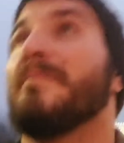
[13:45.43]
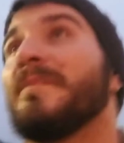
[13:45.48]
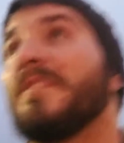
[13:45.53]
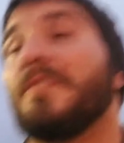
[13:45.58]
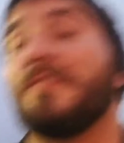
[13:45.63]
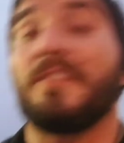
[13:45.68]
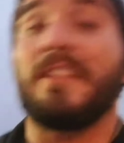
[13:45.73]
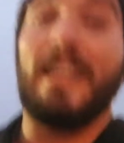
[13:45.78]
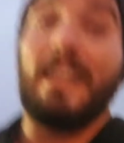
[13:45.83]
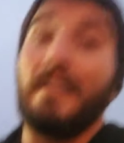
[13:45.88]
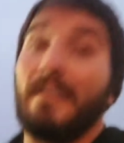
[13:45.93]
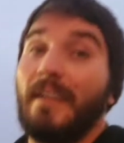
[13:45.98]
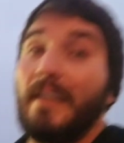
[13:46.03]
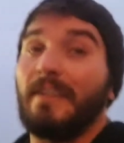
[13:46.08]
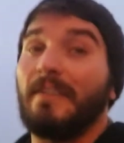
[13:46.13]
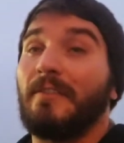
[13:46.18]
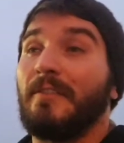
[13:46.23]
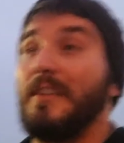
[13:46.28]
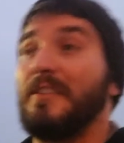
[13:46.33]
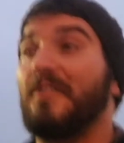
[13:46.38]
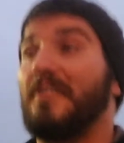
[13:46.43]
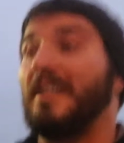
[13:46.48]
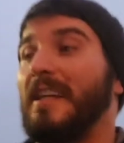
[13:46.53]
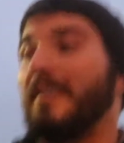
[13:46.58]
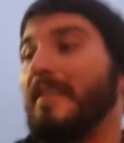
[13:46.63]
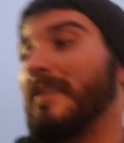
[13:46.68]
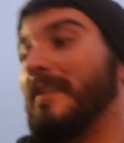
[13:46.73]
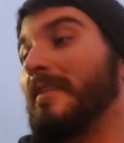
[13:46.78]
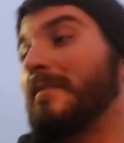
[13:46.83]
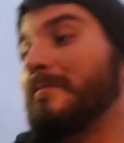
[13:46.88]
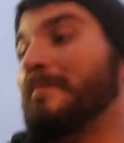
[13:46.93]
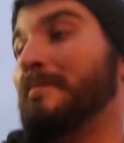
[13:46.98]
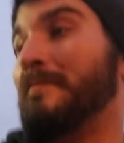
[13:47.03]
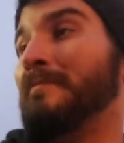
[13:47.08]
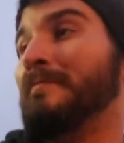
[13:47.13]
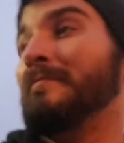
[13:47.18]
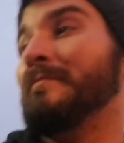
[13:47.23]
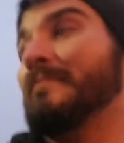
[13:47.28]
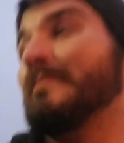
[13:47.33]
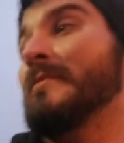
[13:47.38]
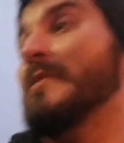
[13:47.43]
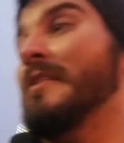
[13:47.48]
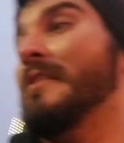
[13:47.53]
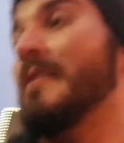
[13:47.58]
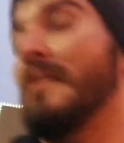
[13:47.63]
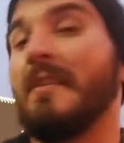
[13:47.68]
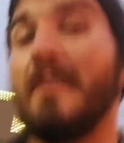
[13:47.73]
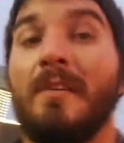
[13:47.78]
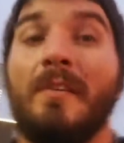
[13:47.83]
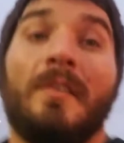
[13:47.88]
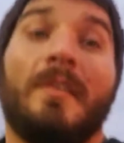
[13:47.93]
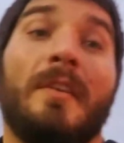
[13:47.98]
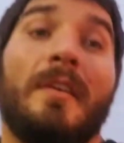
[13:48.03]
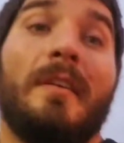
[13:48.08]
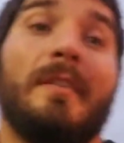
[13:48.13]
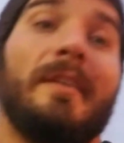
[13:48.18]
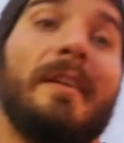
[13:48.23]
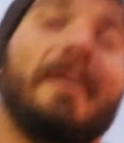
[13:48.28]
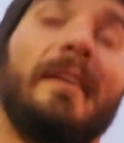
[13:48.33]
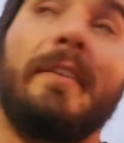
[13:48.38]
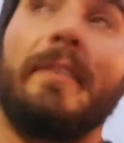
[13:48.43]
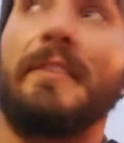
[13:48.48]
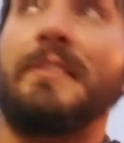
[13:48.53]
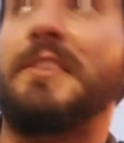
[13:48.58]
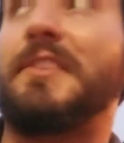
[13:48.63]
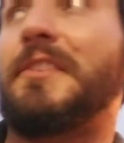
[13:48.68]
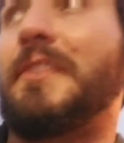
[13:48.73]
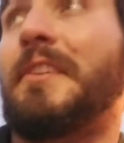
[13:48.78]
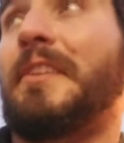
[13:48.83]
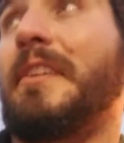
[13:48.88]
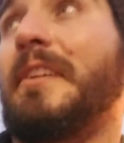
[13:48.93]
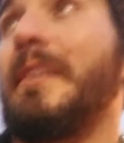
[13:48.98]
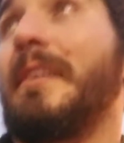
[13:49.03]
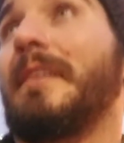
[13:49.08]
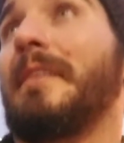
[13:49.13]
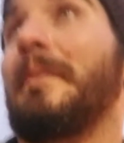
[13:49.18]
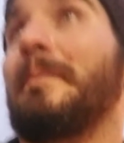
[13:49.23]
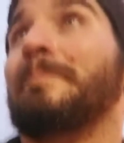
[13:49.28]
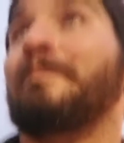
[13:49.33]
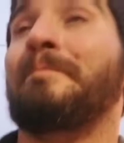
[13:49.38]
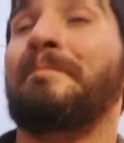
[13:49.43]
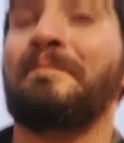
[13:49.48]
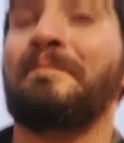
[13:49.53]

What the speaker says: she's a cat lady, crazy cat lady. And she, get